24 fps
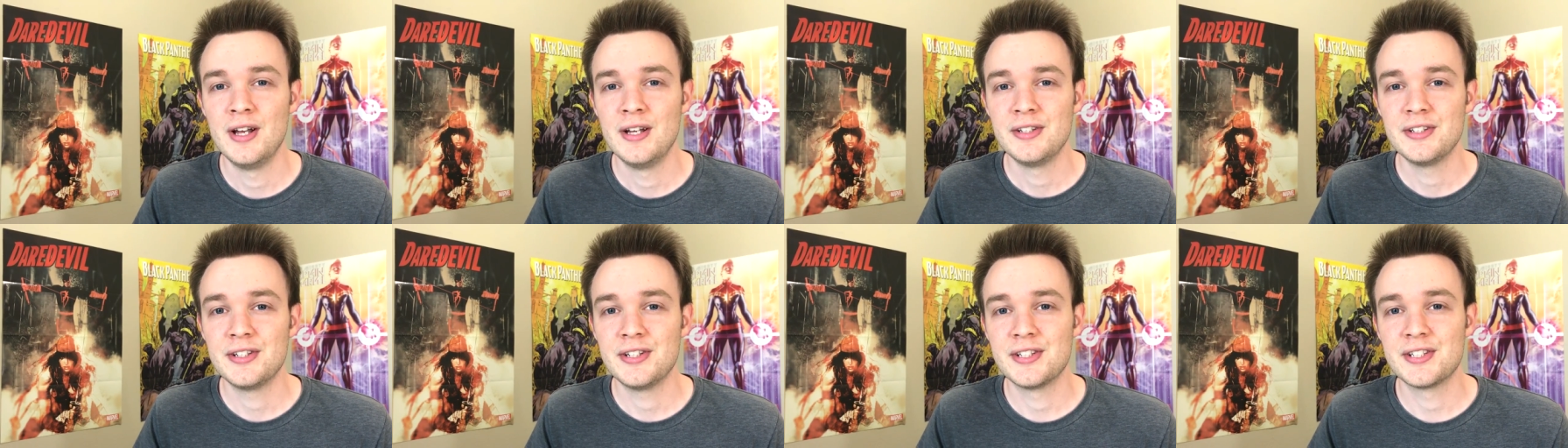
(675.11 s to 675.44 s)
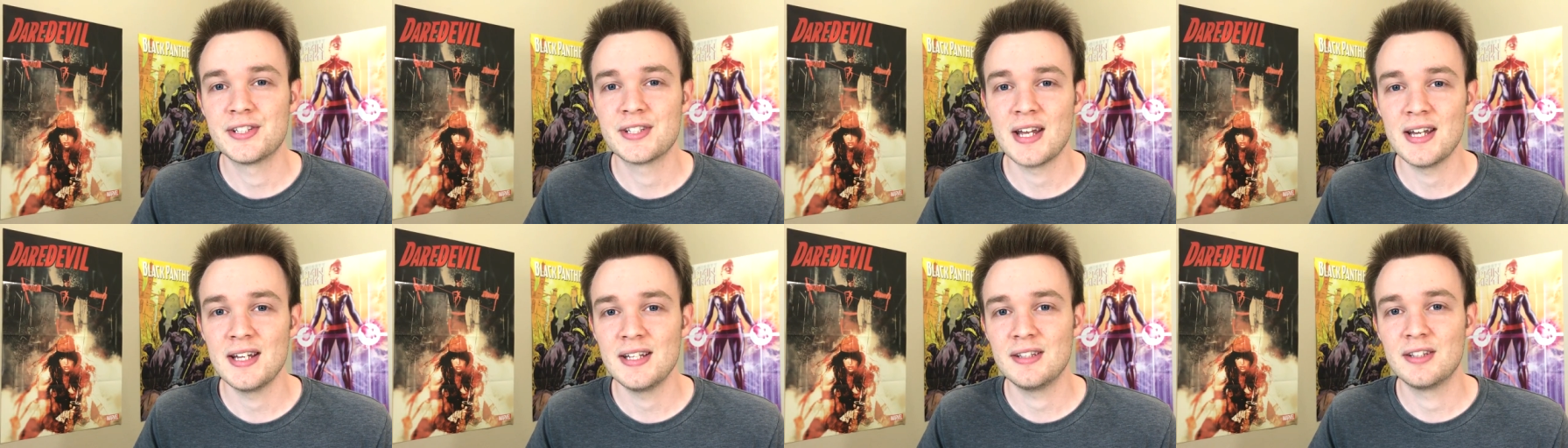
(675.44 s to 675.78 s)
to
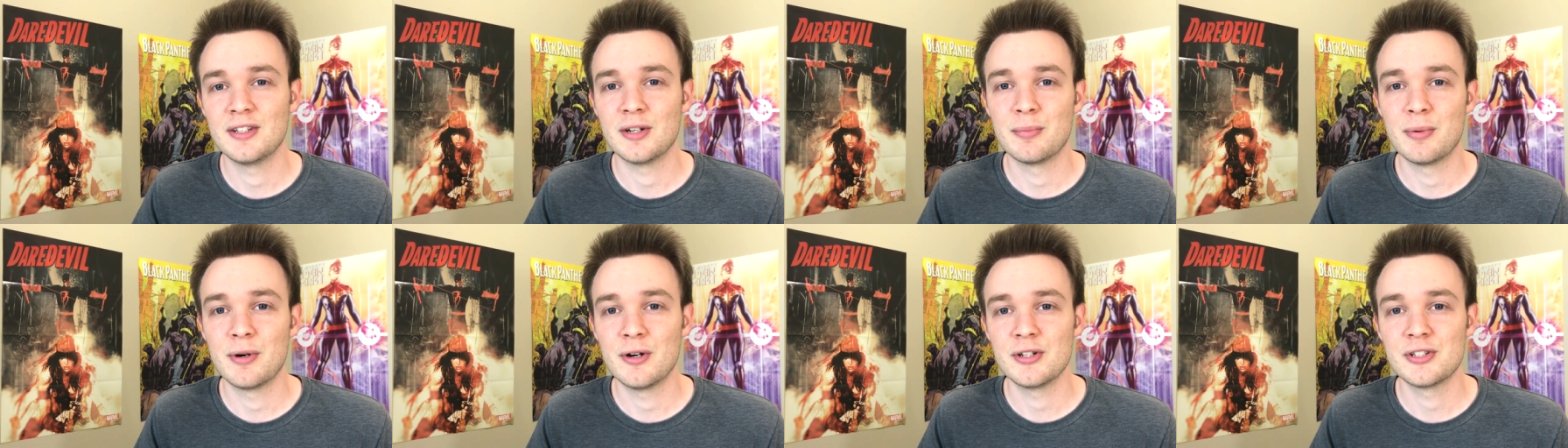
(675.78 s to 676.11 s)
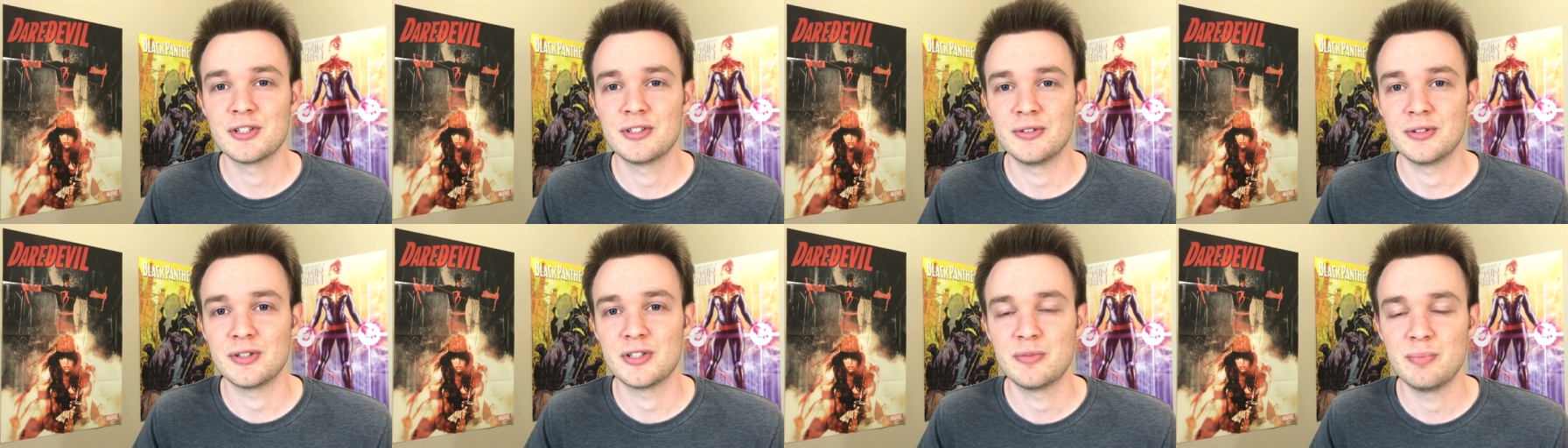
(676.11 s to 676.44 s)
cite their
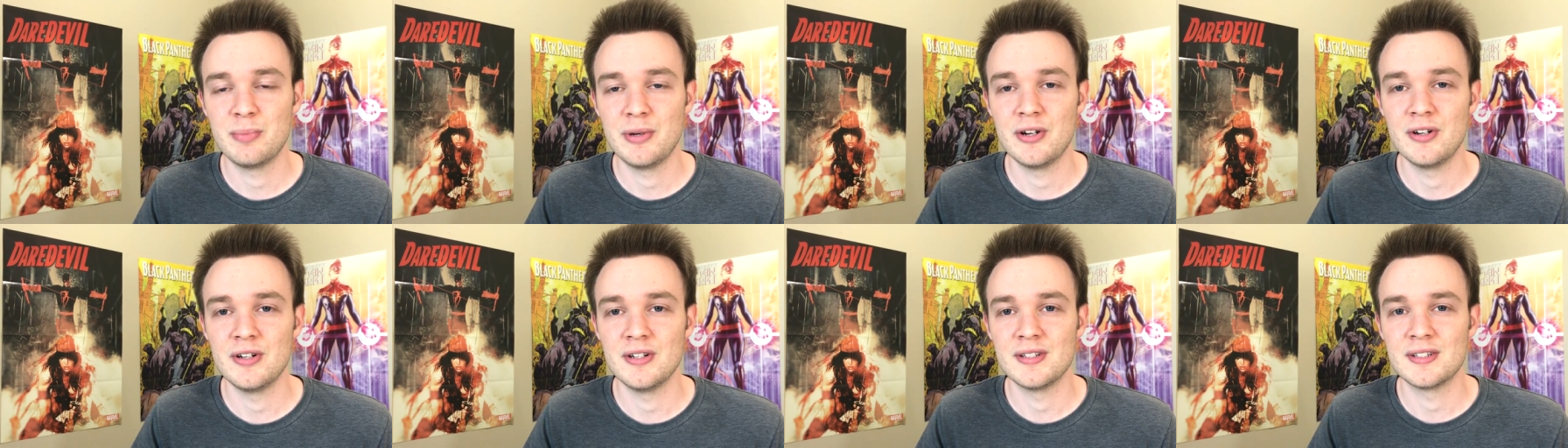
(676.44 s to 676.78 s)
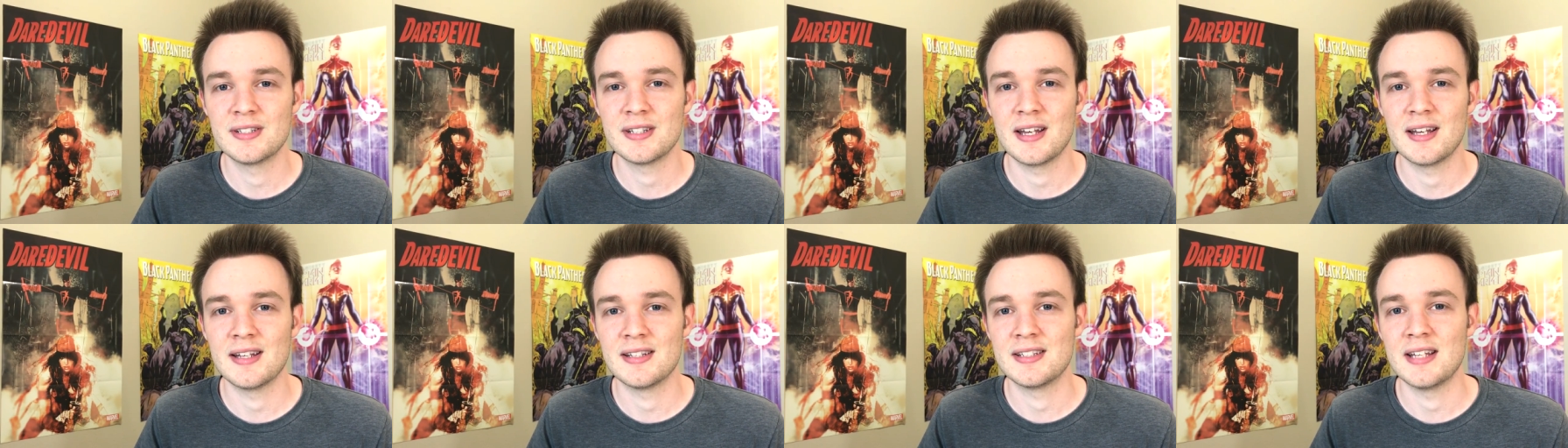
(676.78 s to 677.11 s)
personal
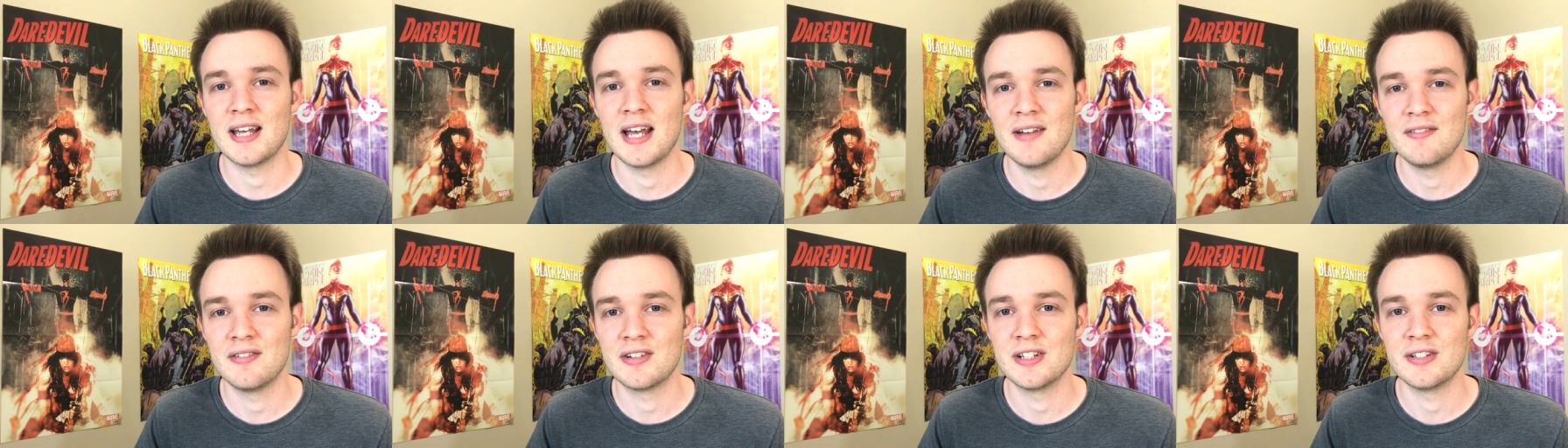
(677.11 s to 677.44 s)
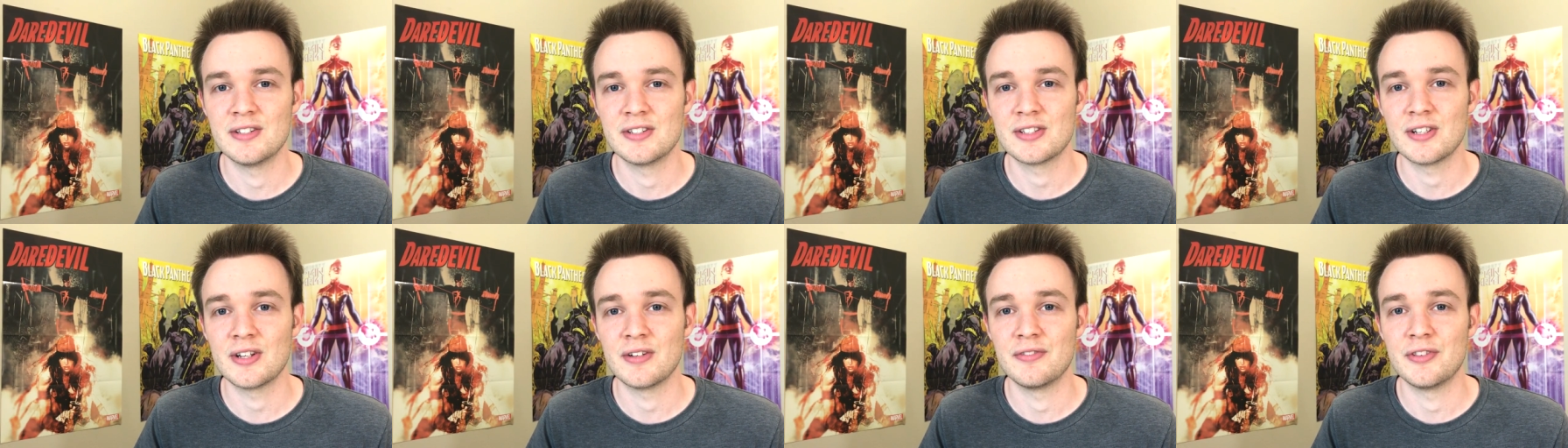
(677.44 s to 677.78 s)
experience as
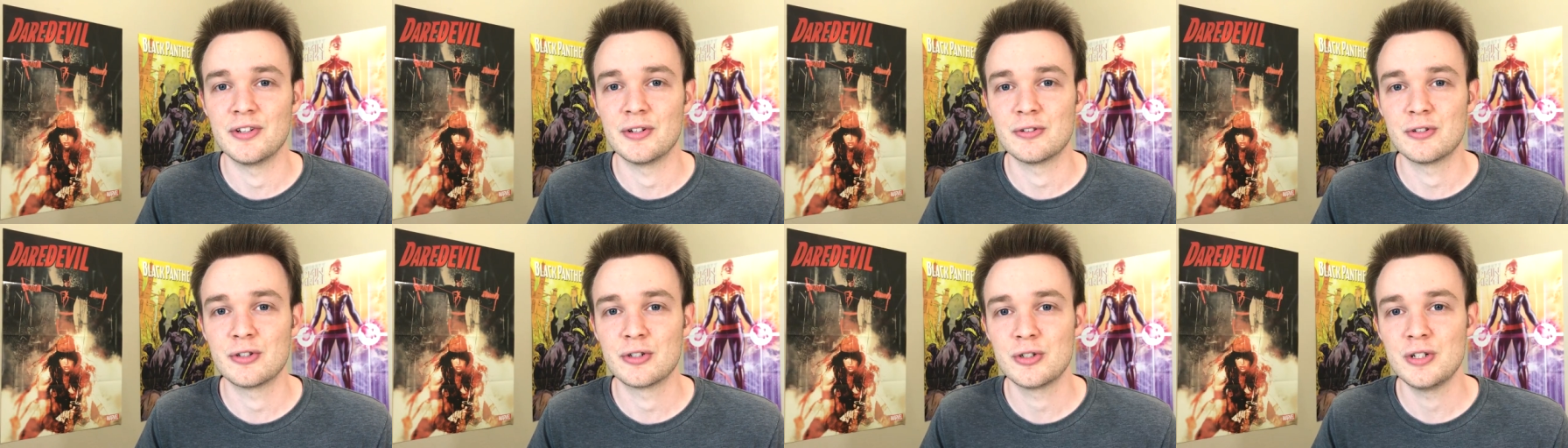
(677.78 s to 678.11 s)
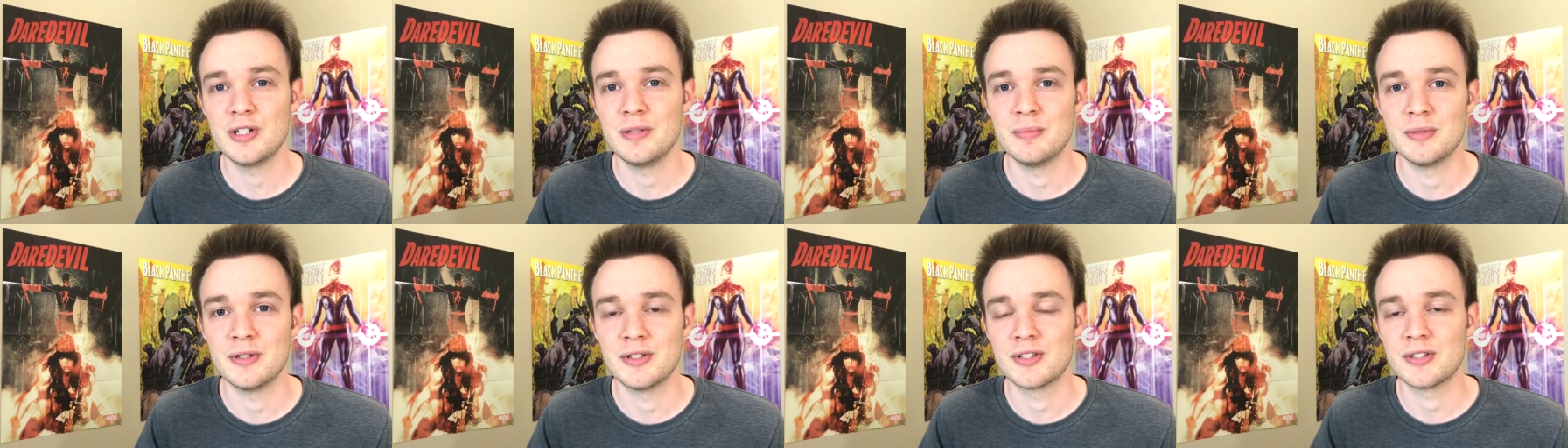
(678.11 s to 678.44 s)
evidence of their
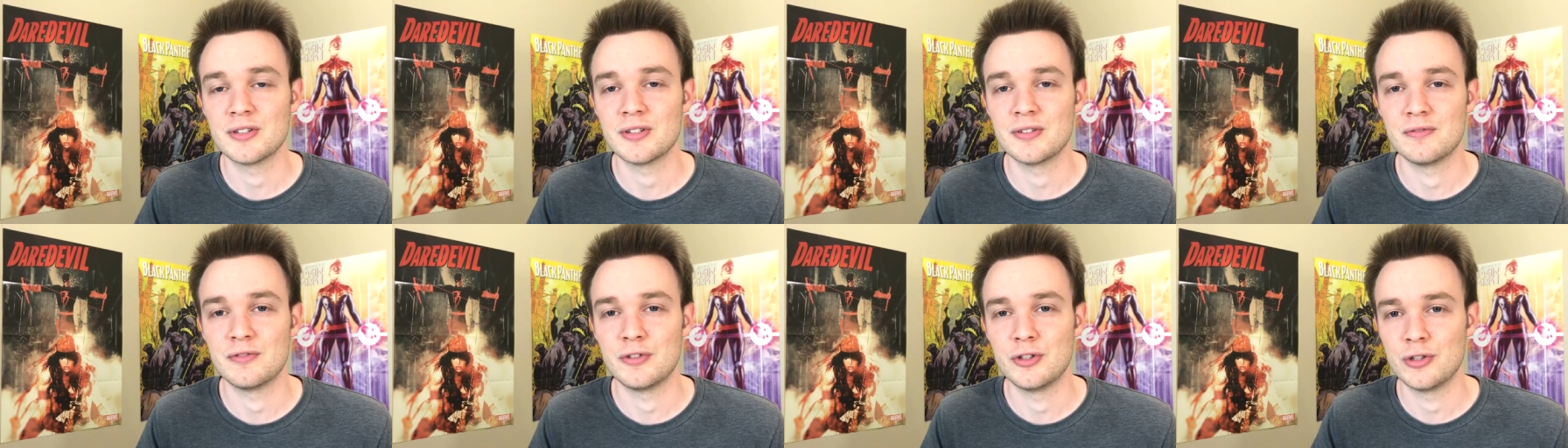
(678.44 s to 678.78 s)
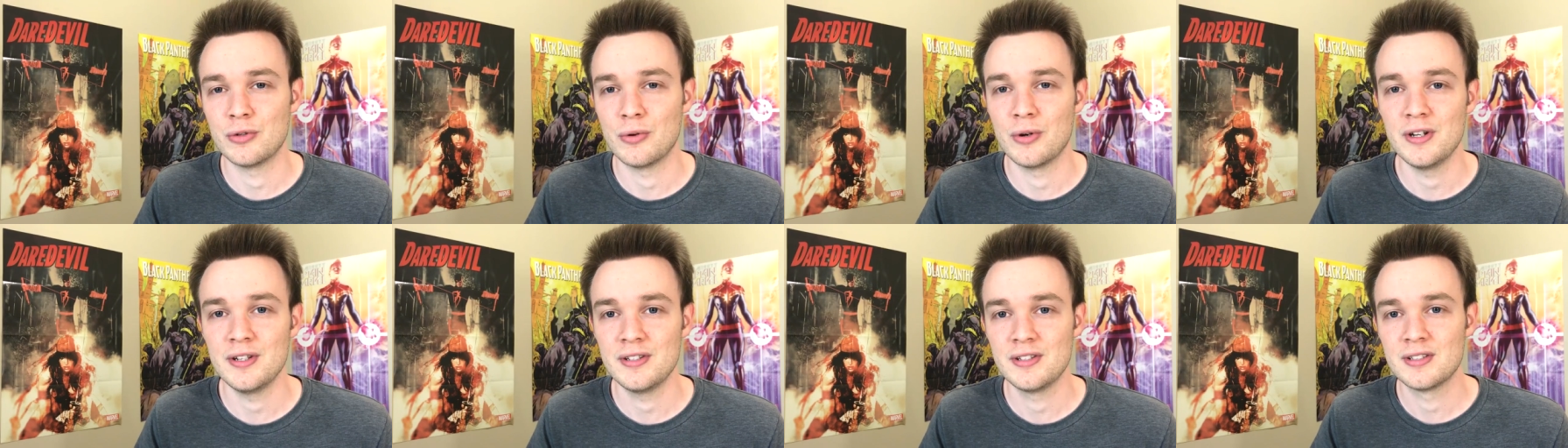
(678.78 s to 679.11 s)
treatments of
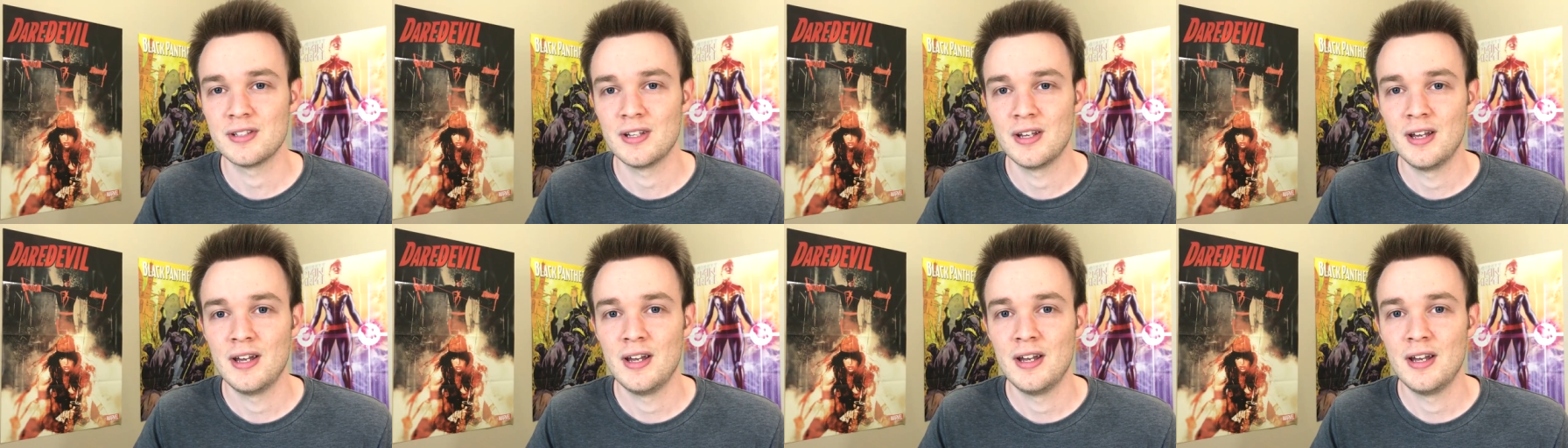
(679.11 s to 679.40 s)
choice.